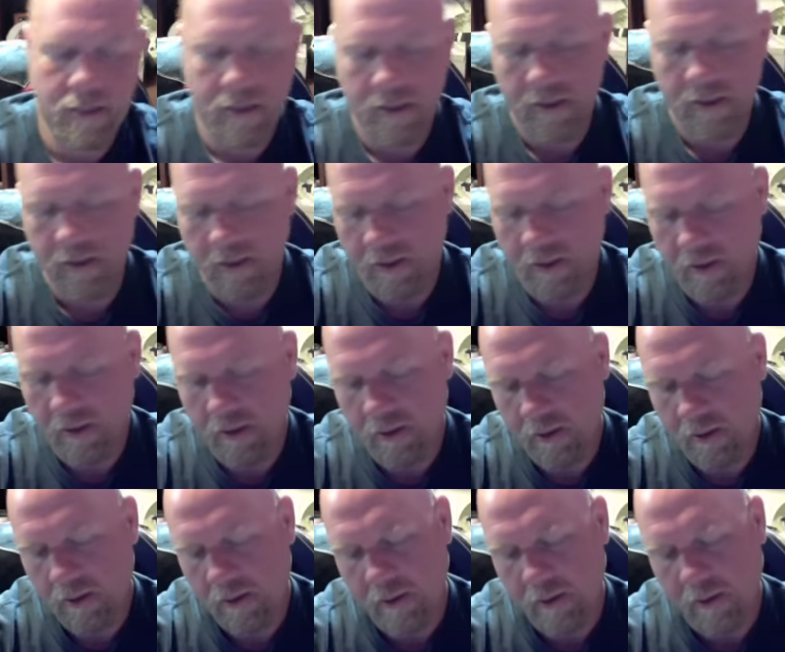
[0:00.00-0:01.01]

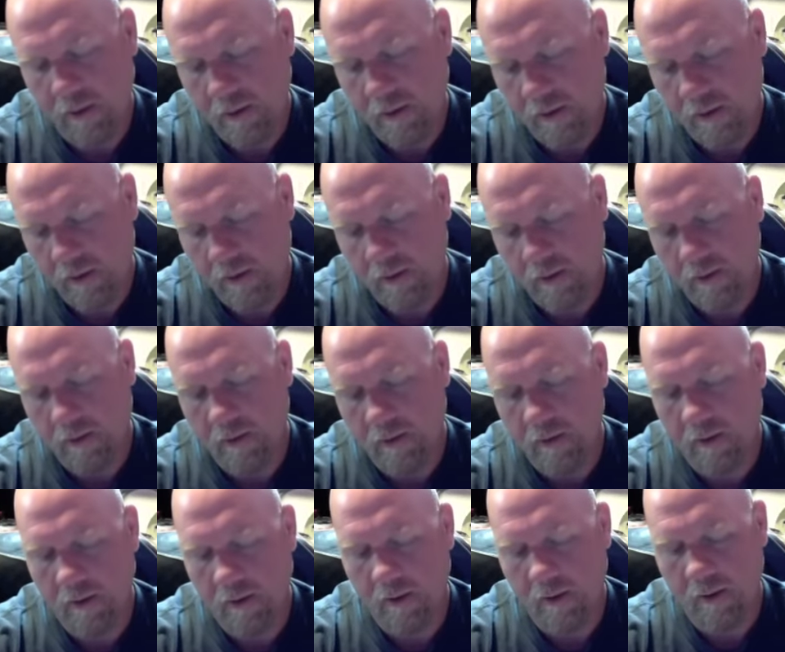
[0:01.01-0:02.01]

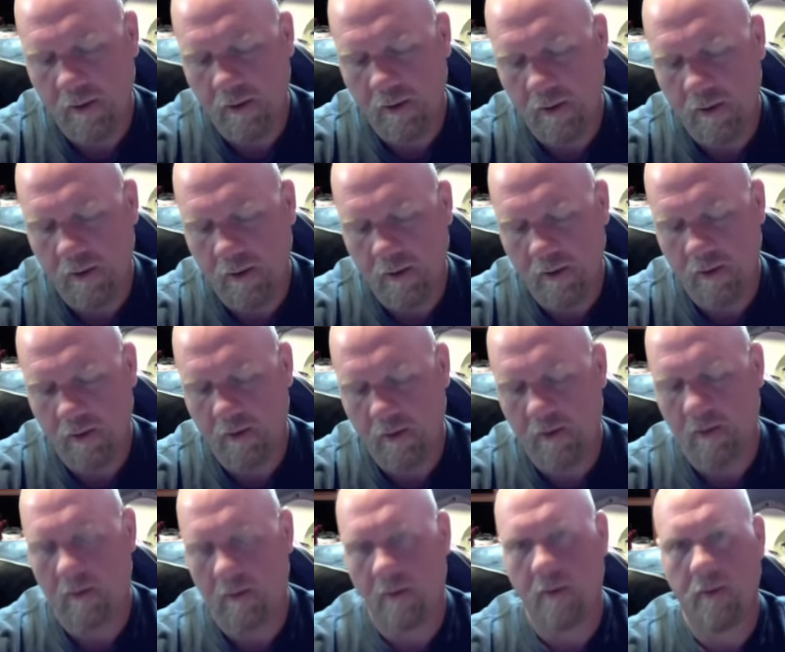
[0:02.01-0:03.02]

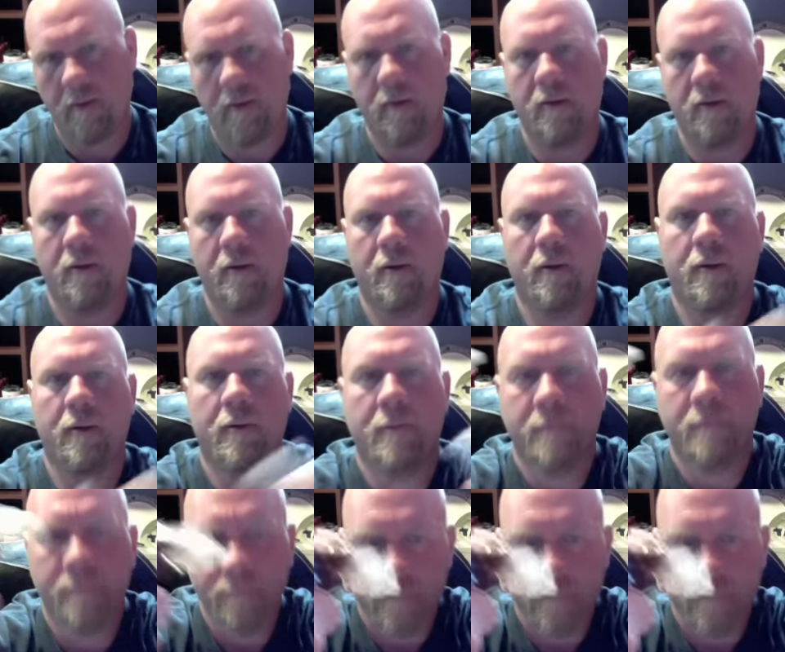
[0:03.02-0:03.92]
(no one is talking)